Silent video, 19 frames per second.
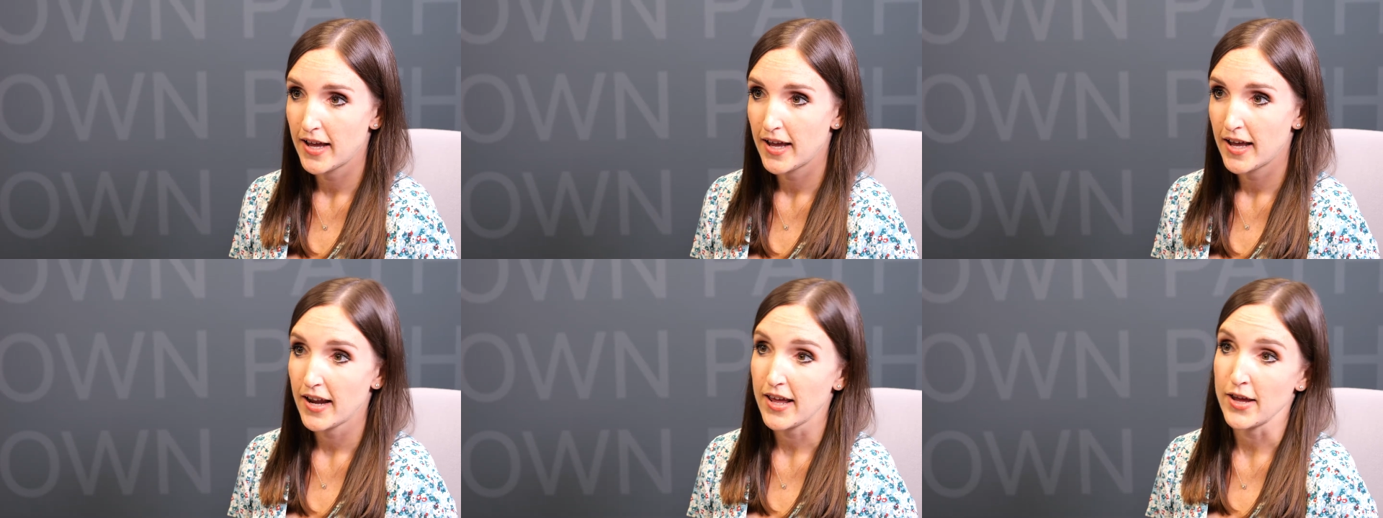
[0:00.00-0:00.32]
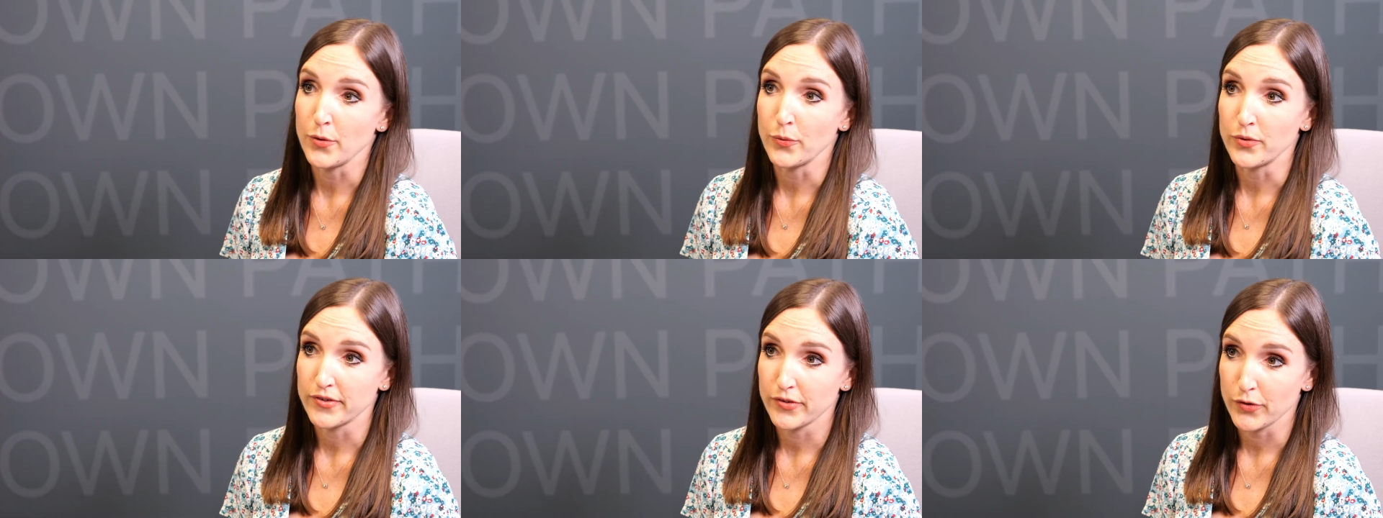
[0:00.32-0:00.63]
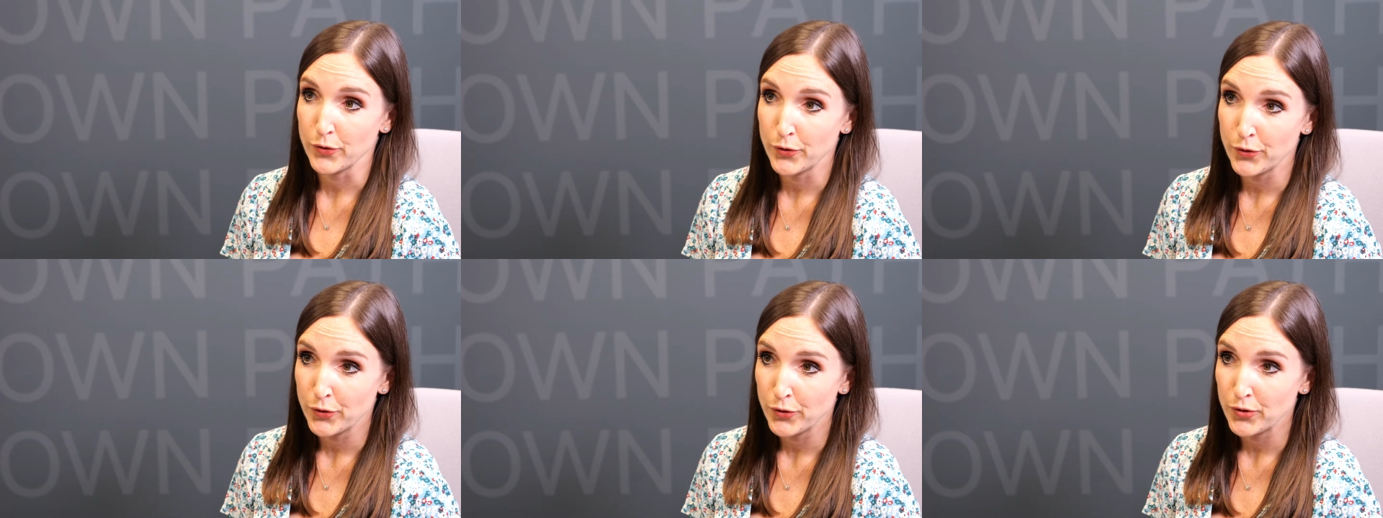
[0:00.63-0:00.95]
It was
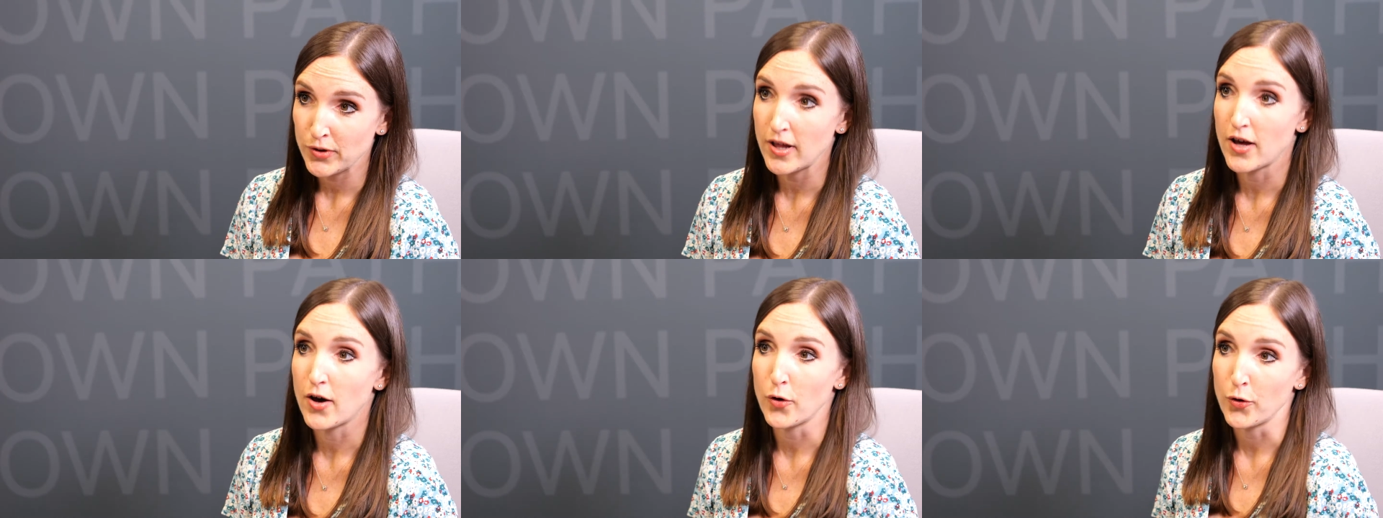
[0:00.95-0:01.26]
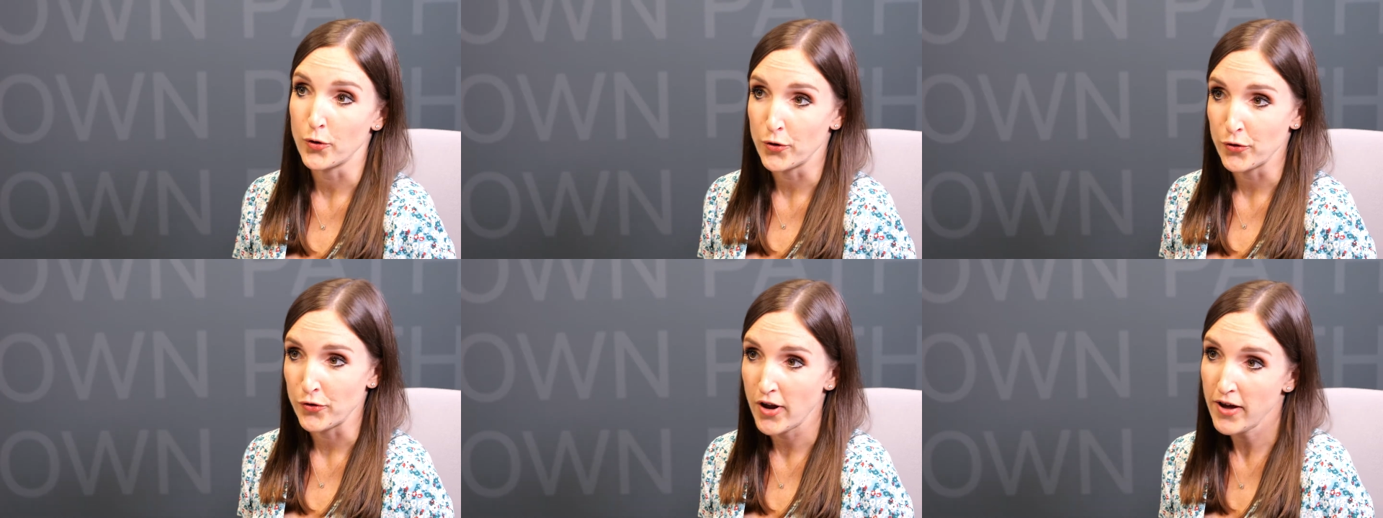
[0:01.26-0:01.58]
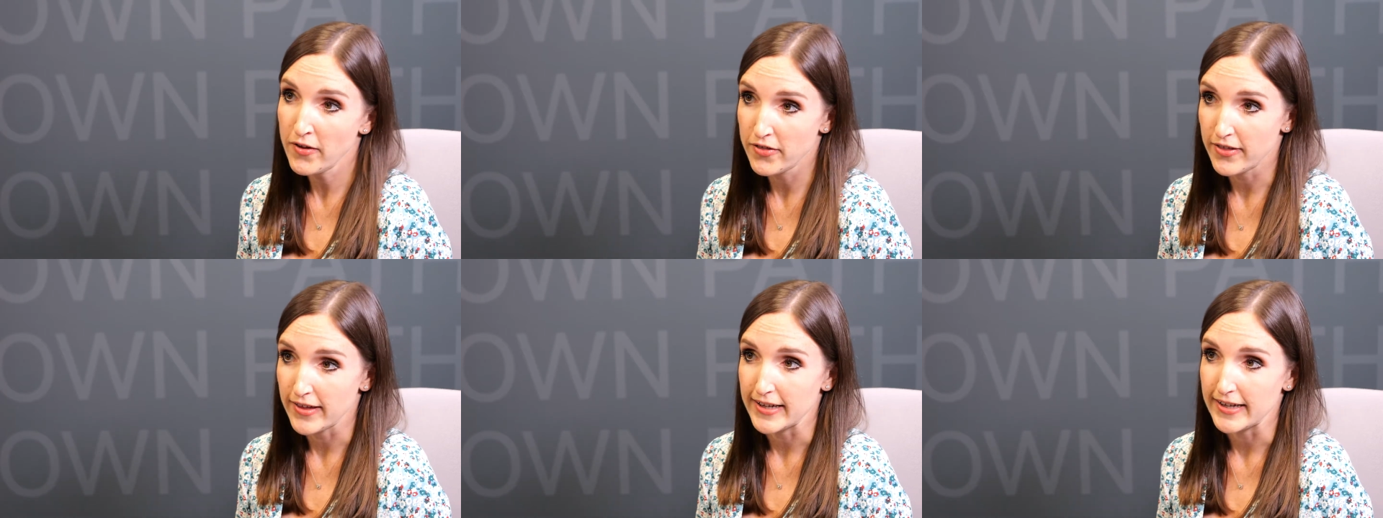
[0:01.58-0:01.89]
all or
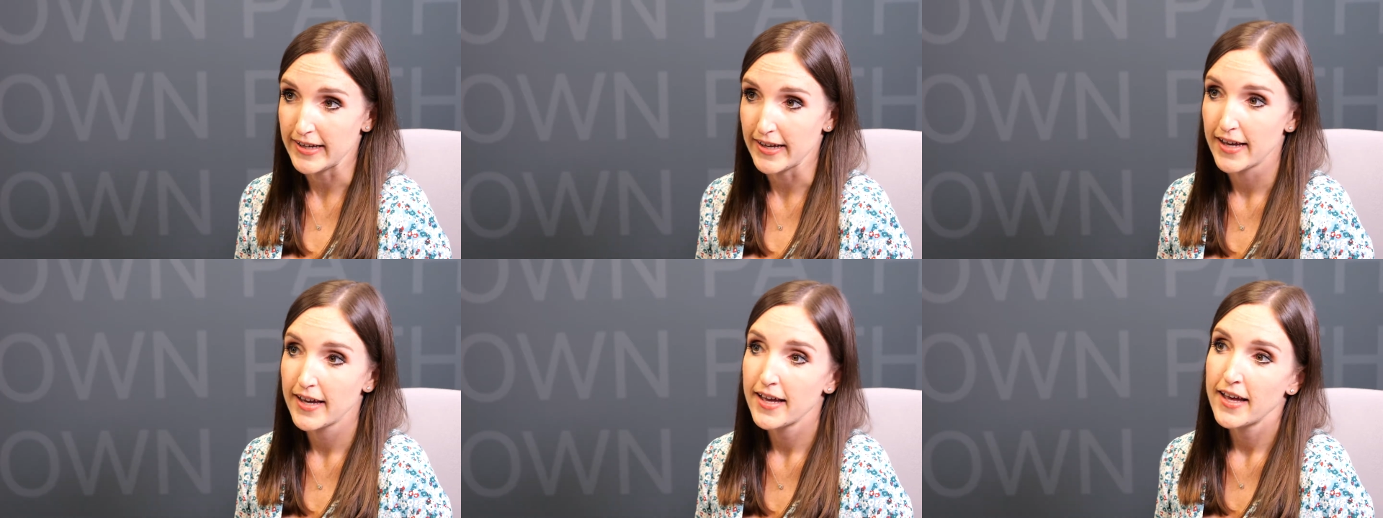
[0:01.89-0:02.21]
nothing.